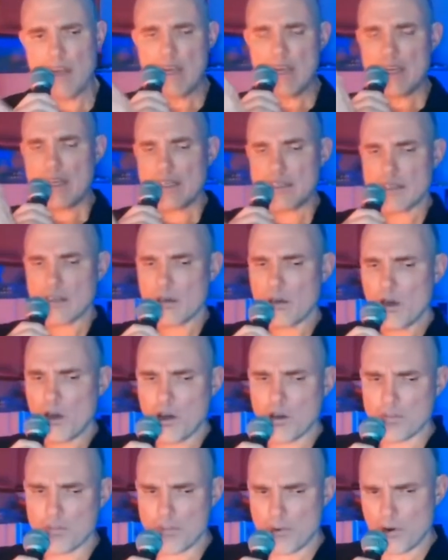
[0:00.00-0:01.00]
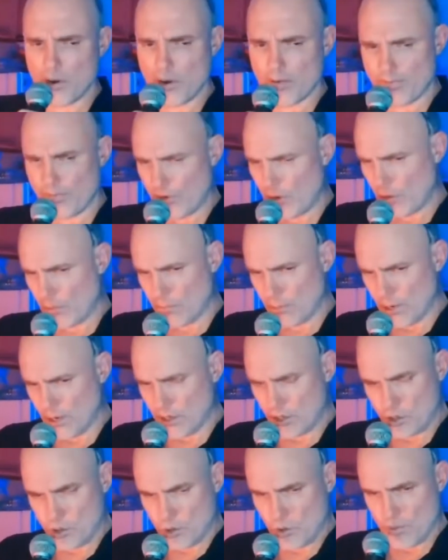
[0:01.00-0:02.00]
It's a long bar followed by a
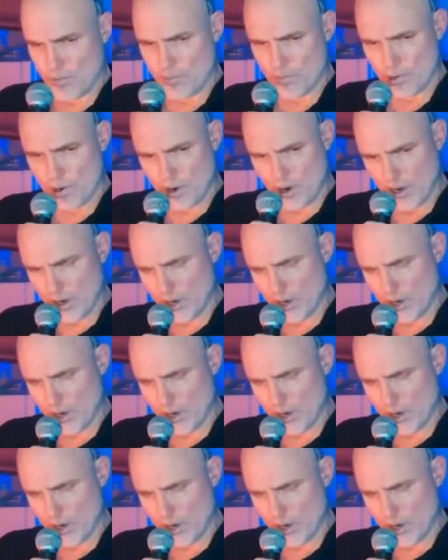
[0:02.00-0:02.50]
short bar, and